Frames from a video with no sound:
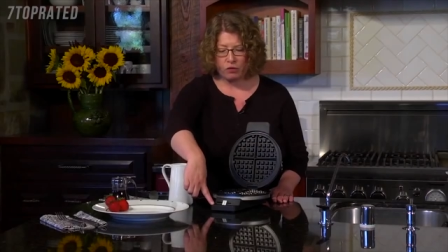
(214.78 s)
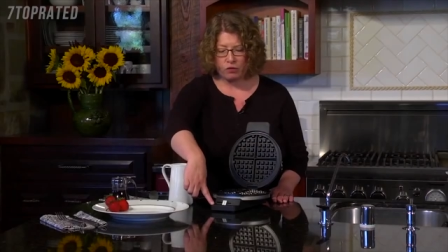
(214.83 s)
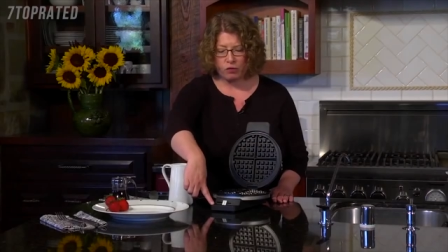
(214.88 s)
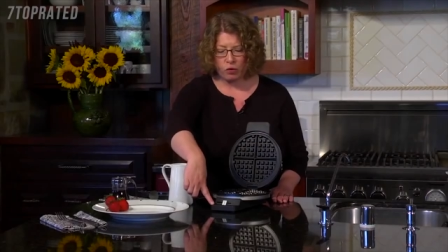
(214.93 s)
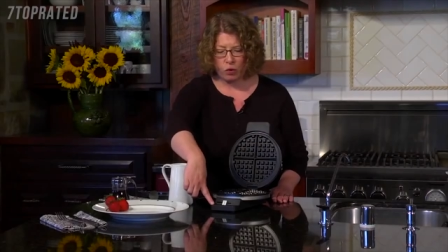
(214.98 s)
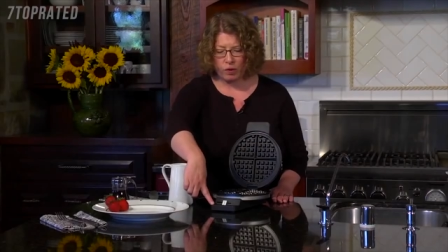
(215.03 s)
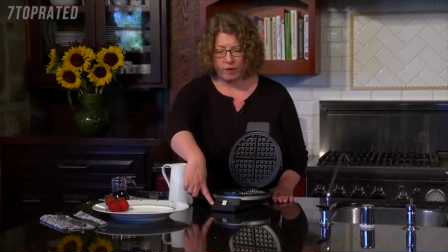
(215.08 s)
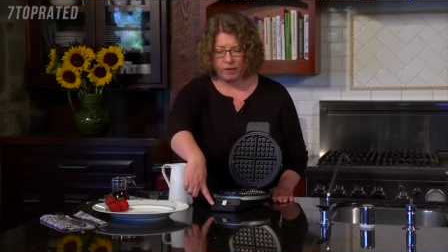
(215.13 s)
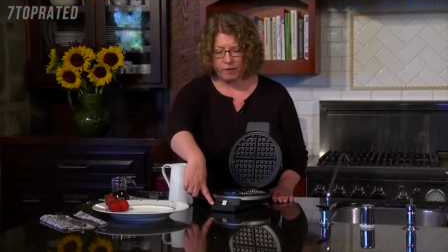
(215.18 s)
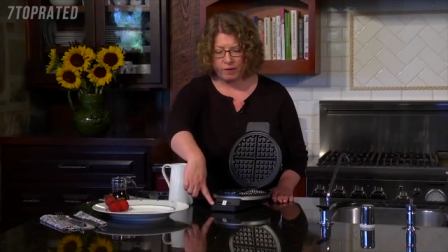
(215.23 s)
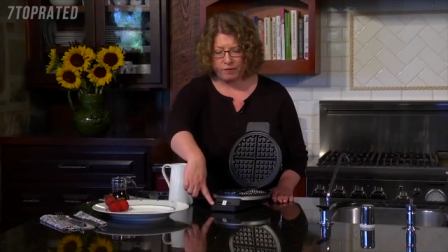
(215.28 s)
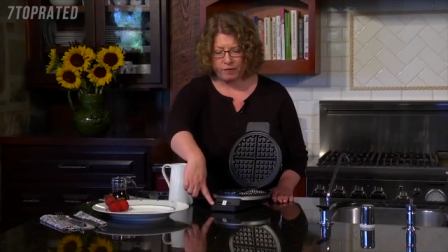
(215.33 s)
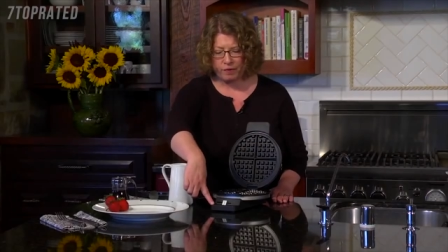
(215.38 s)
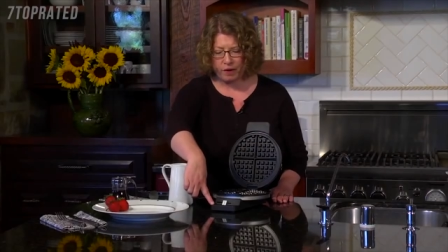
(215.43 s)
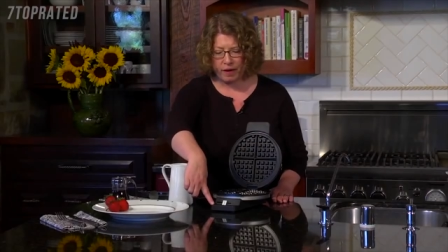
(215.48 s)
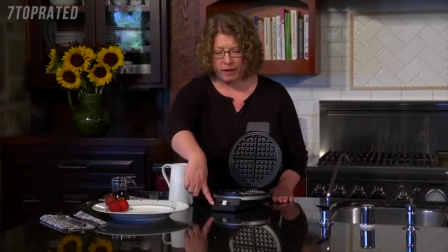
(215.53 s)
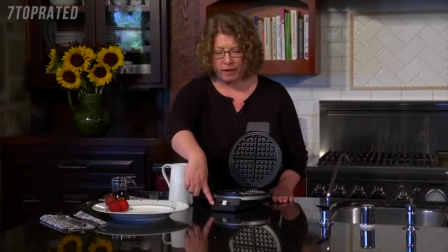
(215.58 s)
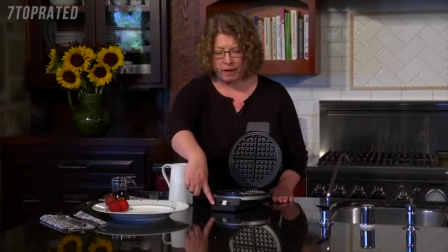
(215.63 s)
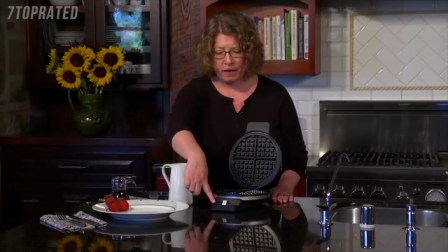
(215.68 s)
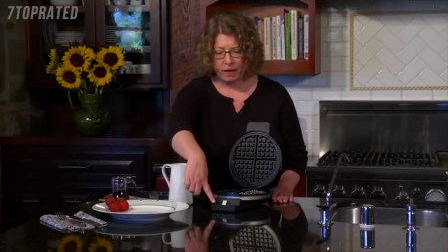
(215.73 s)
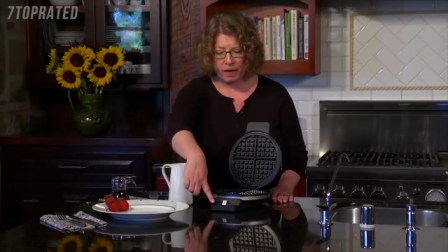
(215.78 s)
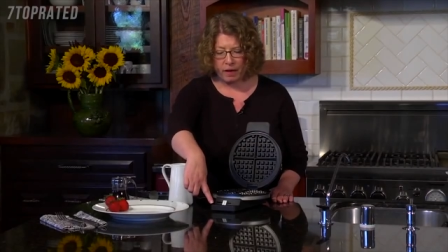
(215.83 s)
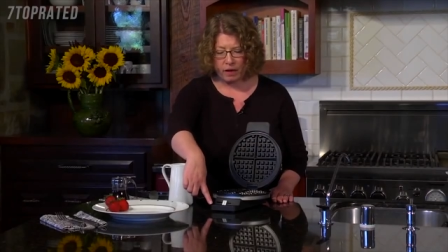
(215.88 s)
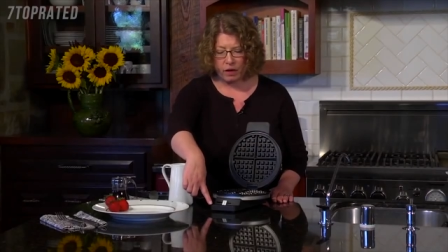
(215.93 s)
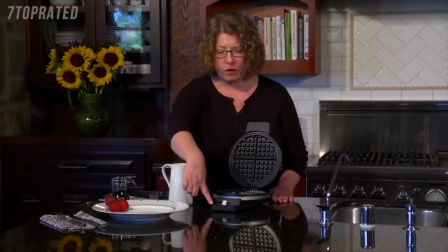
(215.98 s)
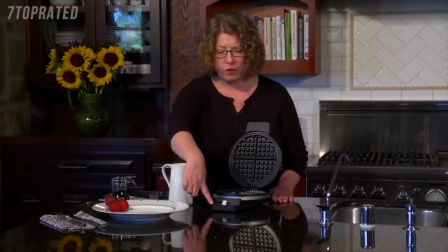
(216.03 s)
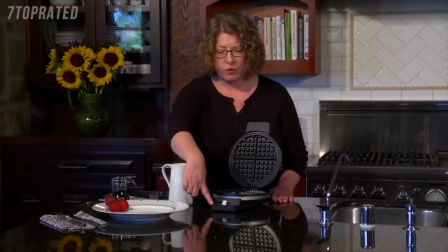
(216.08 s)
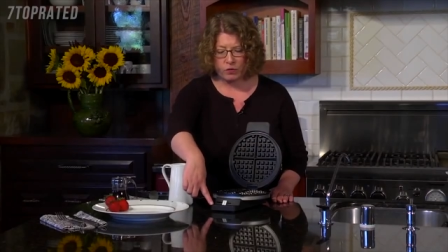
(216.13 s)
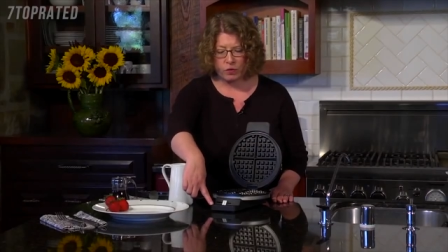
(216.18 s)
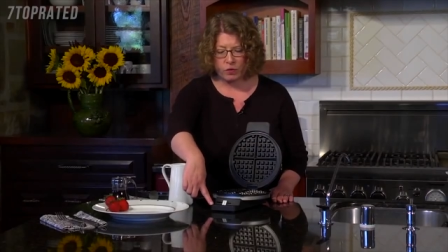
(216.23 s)
control in the front,
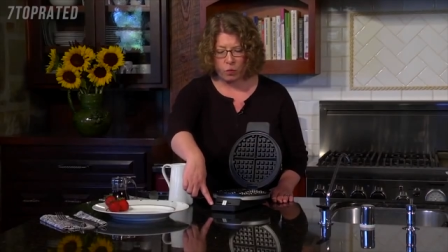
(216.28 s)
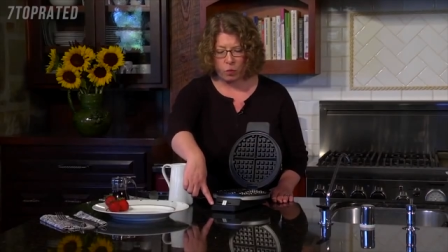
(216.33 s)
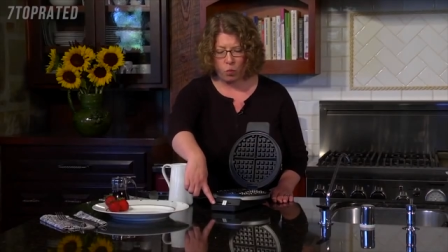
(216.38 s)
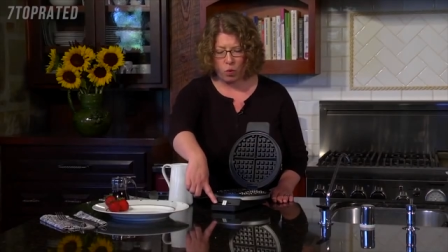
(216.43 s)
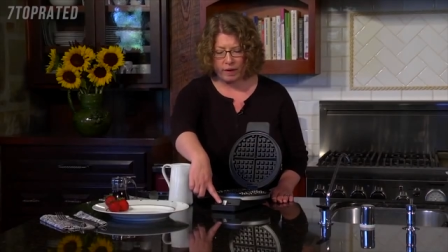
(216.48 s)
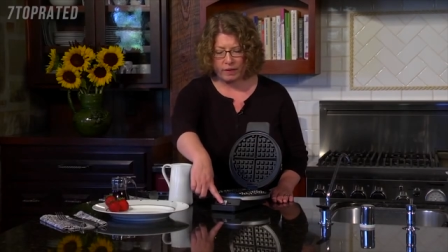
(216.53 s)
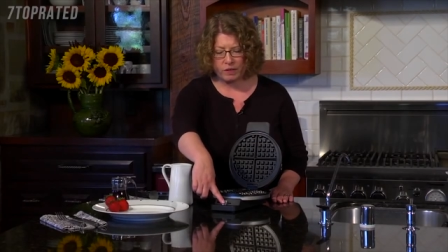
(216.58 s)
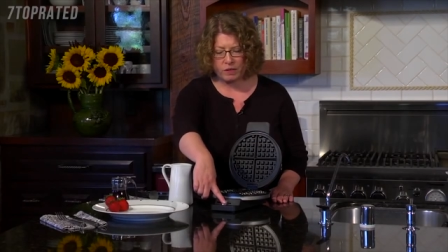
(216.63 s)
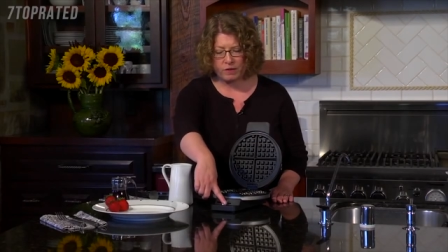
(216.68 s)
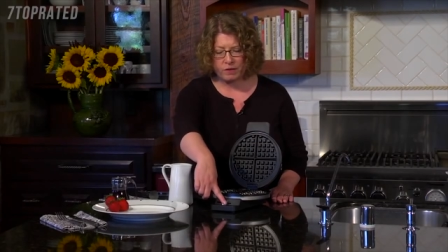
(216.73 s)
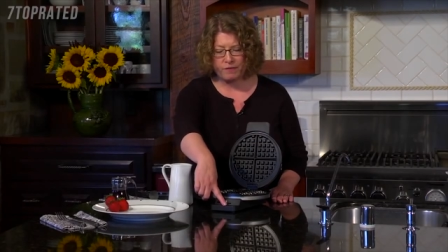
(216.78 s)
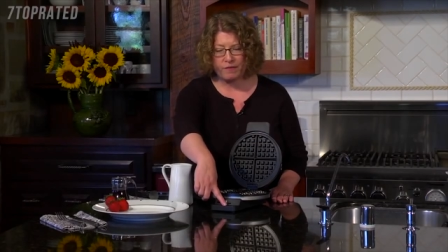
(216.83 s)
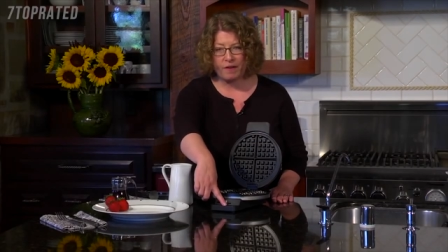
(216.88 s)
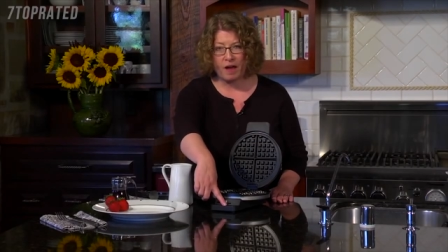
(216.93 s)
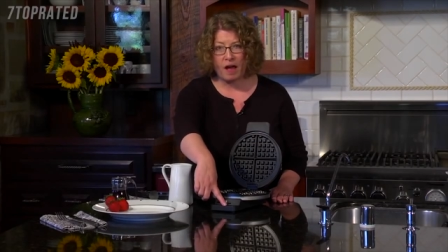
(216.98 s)
goes from one to